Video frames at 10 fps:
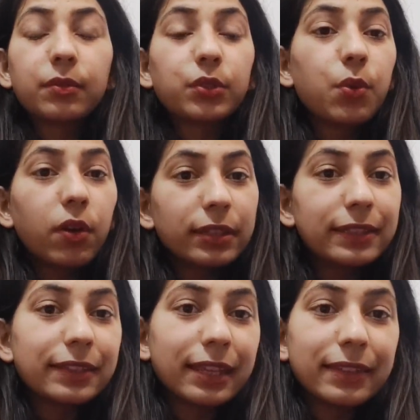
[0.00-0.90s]
do all
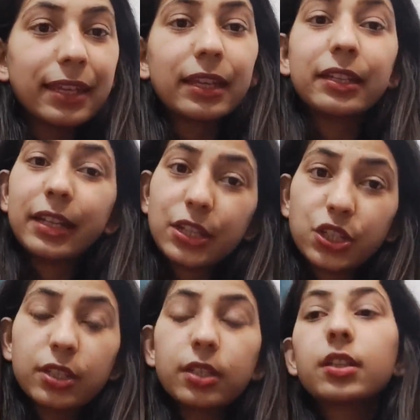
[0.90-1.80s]
these testing and
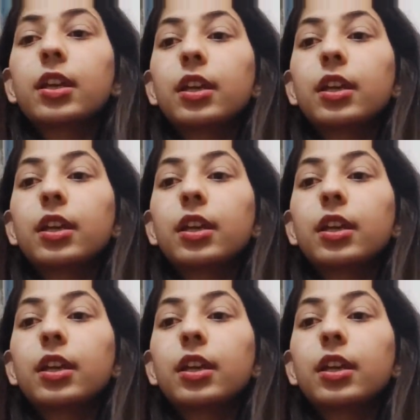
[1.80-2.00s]
detection,